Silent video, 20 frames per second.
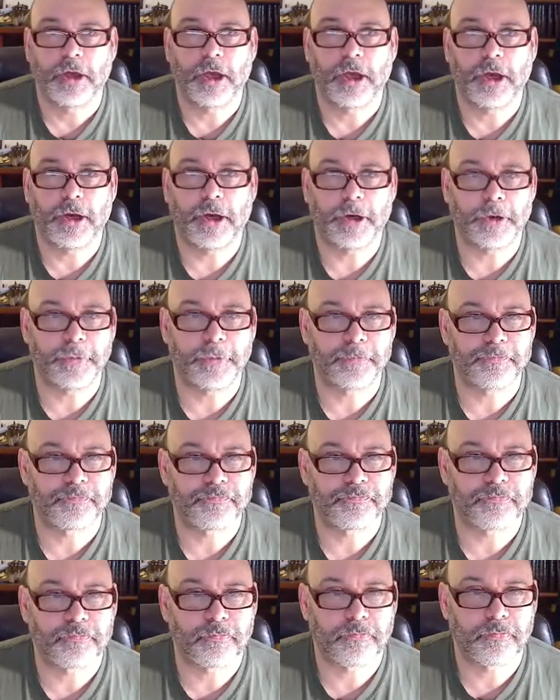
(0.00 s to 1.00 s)
I'm
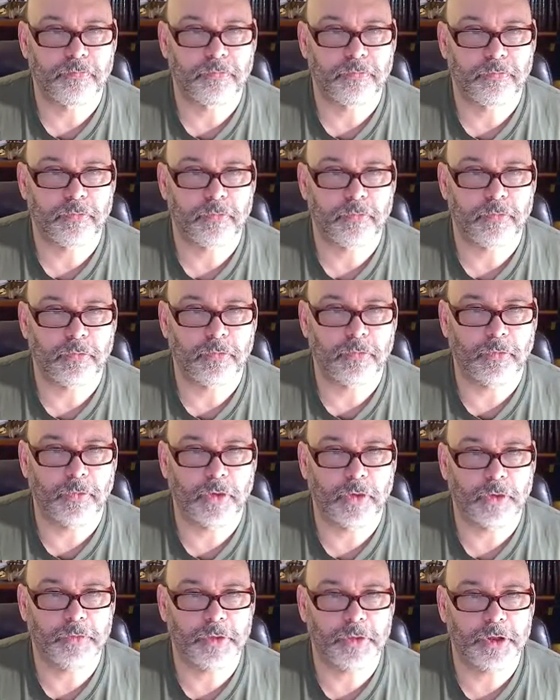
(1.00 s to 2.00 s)

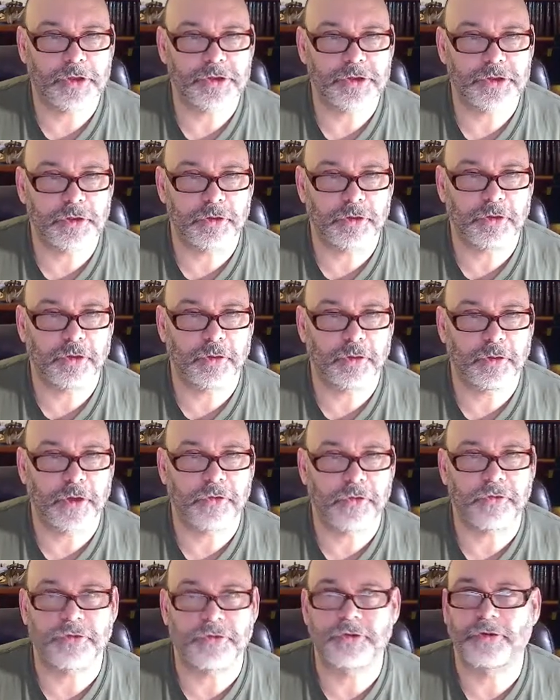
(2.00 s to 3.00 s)
going to show you
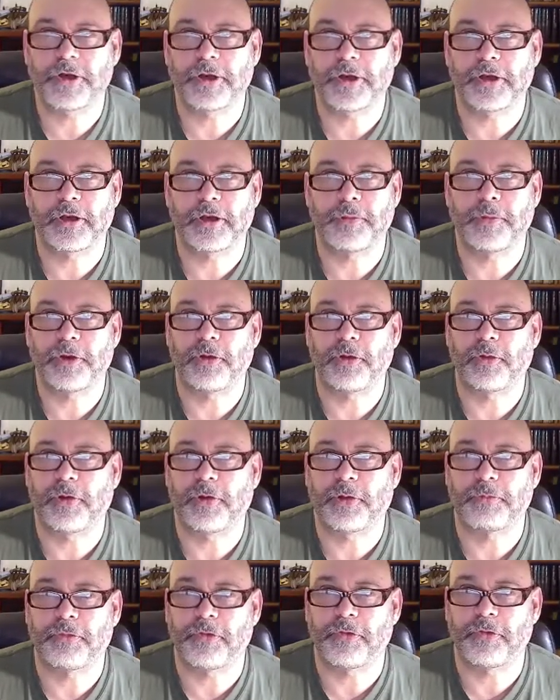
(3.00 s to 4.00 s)
another trick. Let me go
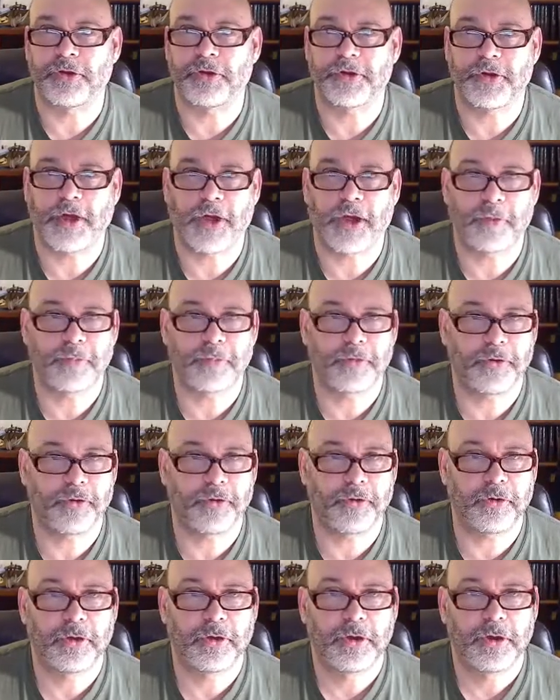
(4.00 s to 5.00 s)
up to the top
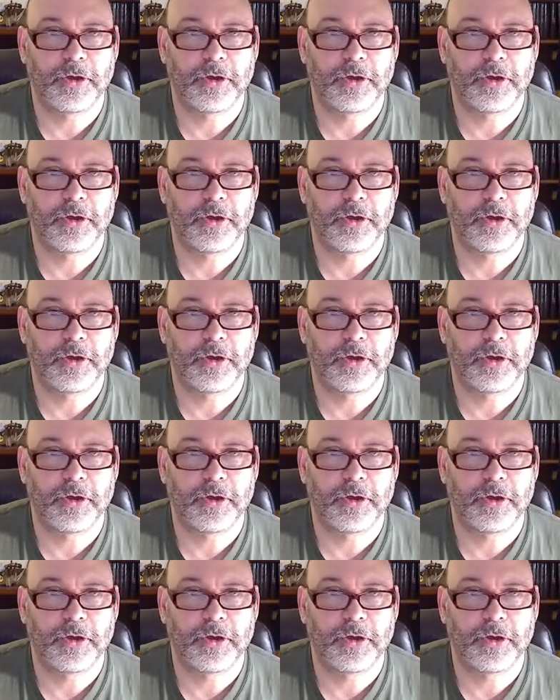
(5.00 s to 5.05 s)
here.